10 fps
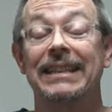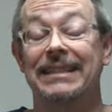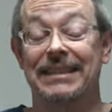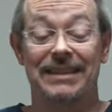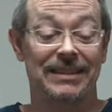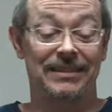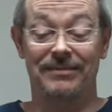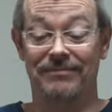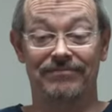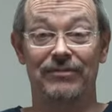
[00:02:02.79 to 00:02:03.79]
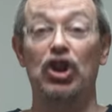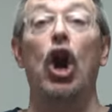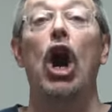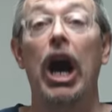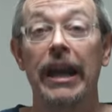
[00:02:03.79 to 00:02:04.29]
It's
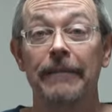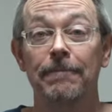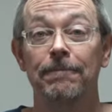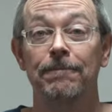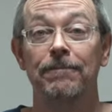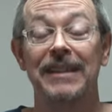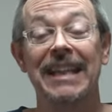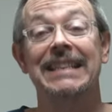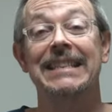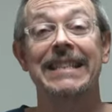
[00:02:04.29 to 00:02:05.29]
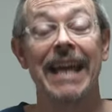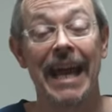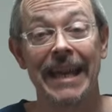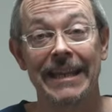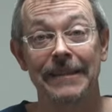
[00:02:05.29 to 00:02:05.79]
gone. It's
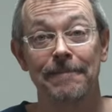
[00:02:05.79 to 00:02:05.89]
dead.